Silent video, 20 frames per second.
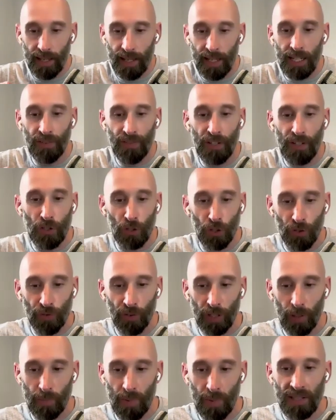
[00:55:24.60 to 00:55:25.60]
individuals
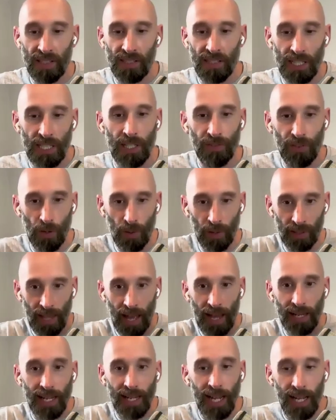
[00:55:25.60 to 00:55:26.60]
from the business interviewing
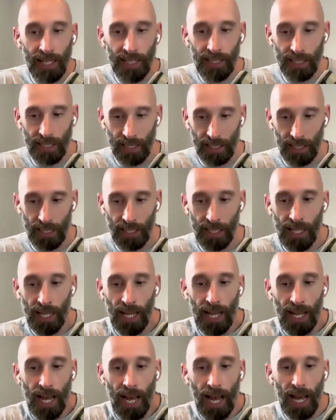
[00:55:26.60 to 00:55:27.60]
that candidate.
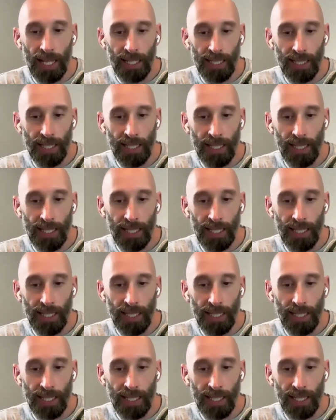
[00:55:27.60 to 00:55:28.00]
And